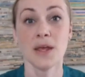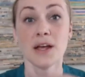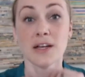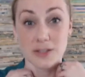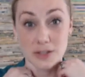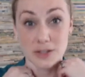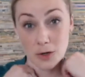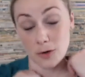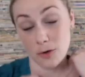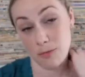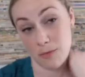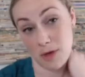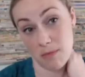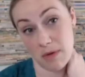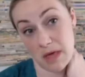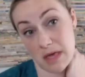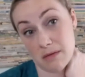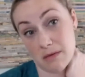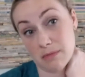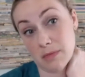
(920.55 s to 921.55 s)
So
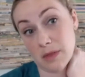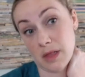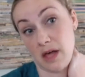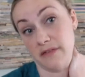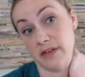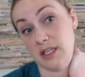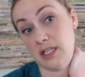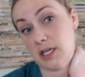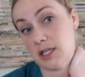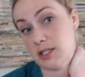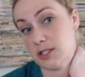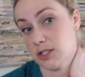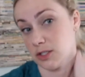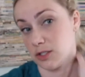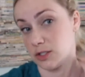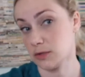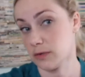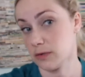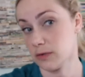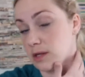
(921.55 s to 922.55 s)
maybe loving touch is
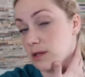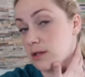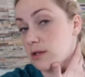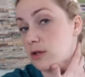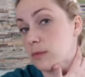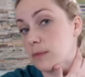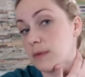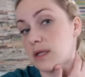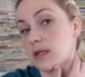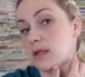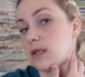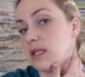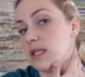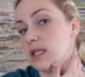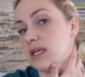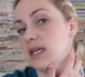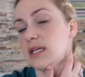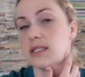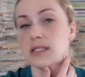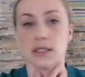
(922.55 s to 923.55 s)
doing a little bit of
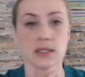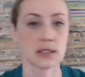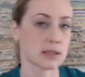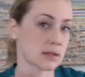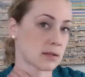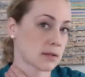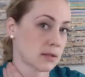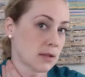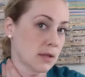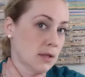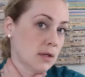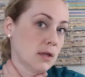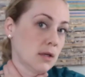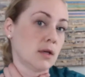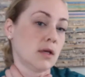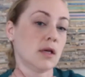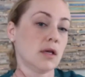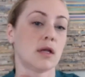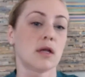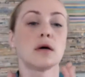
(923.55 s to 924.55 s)
this,
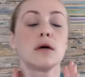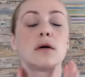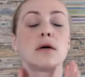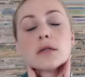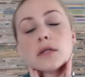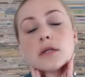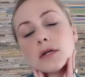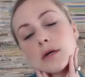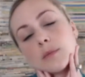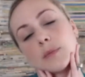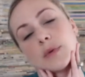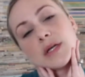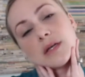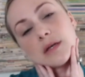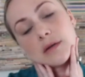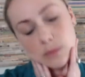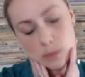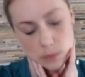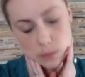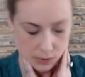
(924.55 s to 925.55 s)
you know, a little
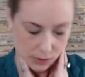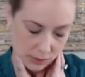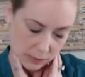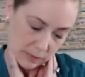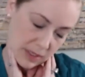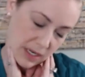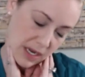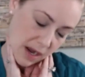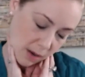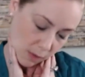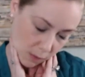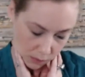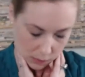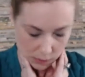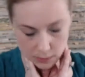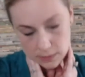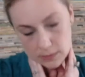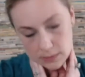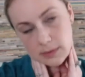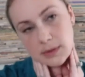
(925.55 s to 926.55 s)
bit of some neck
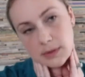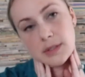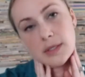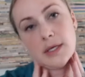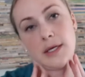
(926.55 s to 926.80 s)
rolls,